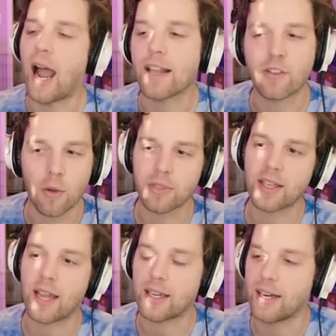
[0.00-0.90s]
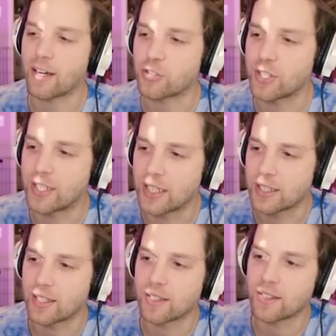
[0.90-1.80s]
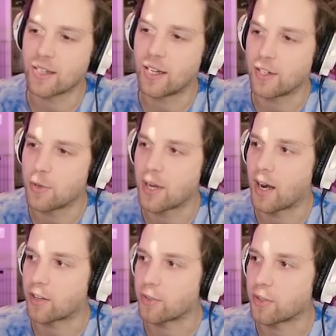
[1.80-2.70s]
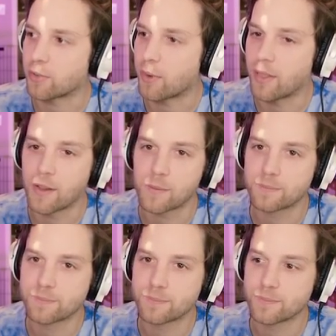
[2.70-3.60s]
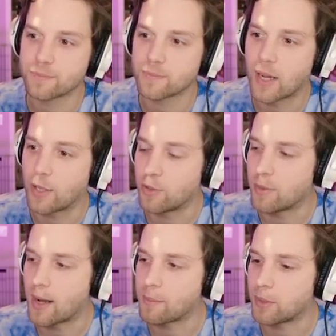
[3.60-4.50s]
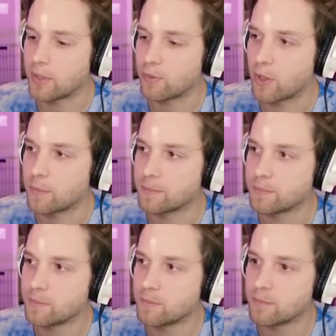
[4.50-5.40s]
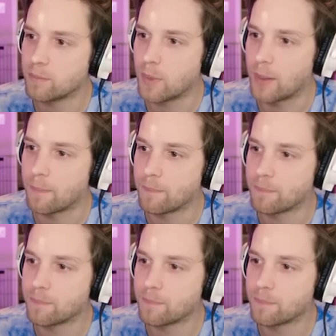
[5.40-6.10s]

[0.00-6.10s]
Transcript: I don't think I can actually get a new character this run, though. I do not believe so. But...